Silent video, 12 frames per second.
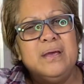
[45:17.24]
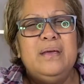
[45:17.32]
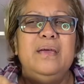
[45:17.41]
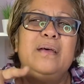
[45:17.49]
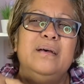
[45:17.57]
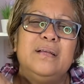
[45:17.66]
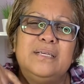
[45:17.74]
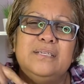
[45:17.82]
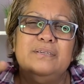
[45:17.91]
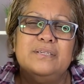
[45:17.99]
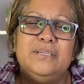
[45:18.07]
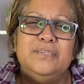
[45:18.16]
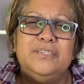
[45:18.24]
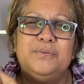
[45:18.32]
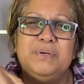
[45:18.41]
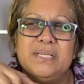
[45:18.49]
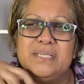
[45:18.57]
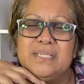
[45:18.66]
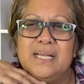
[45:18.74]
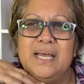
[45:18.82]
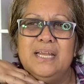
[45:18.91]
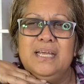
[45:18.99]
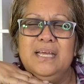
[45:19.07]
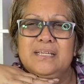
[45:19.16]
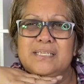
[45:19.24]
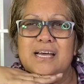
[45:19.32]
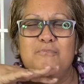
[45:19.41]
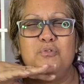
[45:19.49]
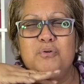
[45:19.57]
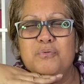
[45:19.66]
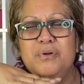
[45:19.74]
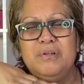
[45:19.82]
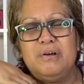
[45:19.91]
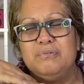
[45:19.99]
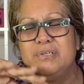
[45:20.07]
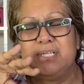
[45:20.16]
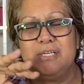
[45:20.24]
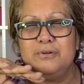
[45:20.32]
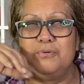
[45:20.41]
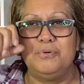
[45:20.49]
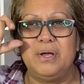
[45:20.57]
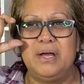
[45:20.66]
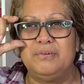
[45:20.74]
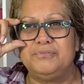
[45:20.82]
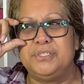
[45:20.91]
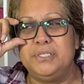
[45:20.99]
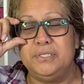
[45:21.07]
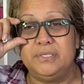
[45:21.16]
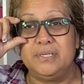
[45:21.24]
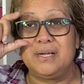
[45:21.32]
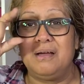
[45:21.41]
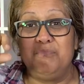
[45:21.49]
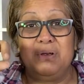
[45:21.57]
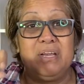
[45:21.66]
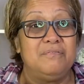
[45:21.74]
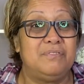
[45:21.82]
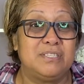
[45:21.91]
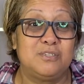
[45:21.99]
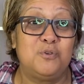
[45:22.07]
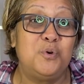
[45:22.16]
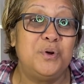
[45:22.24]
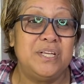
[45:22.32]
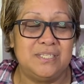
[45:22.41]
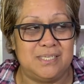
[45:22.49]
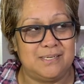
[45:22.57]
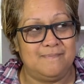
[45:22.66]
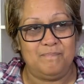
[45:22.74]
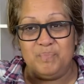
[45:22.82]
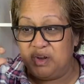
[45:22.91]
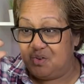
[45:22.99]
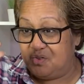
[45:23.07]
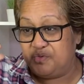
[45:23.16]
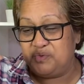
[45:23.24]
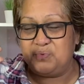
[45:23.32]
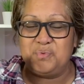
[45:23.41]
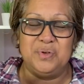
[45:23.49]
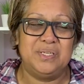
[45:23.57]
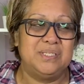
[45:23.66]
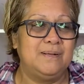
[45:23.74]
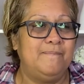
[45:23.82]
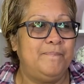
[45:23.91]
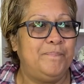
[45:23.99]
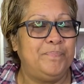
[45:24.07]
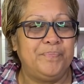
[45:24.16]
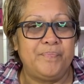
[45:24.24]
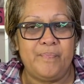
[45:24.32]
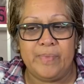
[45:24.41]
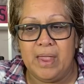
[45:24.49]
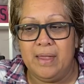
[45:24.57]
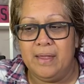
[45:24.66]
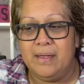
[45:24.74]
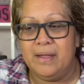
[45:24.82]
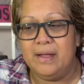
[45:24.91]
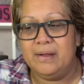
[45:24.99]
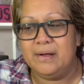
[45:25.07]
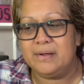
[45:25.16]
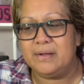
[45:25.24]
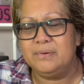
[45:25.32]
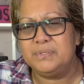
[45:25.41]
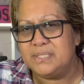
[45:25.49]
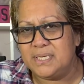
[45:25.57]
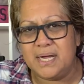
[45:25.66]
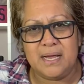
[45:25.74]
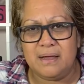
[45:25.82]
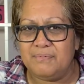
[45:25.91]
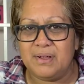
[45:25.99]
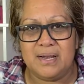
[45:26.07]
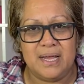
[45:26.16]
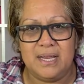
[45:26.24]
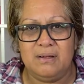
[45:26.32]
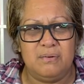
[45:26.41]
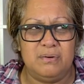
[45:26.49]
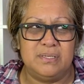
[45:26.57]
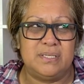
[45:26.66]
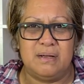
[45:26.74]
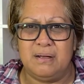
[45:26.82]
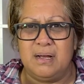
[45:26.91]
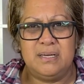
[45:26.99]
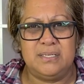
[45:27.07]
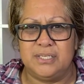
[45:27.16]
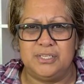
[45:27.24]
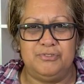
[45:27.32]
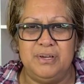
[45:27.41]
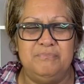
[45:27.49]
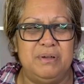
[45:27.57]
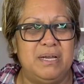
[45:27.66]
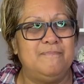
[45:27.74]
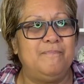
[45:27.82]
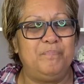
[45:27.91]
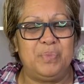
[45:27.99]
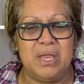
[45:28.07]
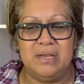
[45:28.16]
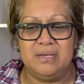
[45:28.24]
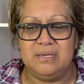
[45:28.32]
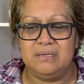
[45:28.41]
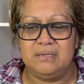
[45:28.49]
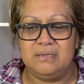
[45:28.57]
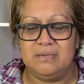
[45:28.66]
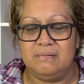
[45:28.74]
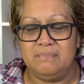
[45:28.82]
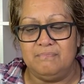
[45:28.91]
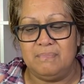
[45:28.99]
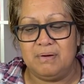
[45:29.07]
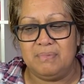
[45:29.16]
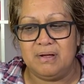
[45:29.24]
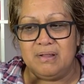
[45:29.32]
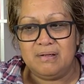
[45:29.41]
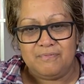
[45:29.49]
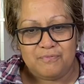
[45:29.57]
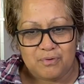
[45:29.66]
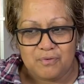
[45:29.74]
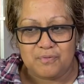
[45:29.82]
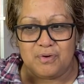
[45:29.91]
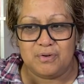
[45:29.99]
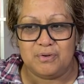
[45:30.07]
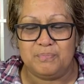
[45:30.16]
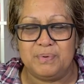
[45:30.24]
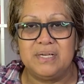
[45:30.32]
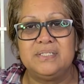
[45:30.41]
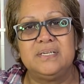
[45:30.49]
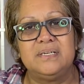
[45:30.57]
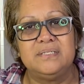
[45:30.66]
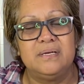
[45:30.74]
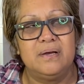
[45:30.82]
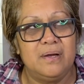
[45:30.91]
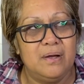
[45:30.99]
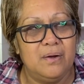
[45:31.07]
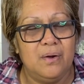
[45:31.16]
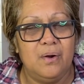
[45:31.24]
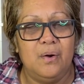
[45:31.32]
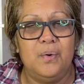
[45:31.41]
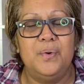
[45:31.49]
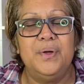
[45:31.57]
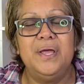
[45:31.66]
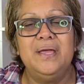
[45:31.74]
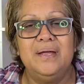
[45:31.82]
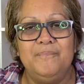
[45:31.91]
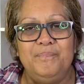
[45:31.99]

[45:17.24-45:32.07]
you know, there used to be this lady in Samoa when I was little, how she used to come and give us coins, little coins. And I go, was there ever a lady or was I just dreaming? And my mother fought for a little bit. She goes, oi,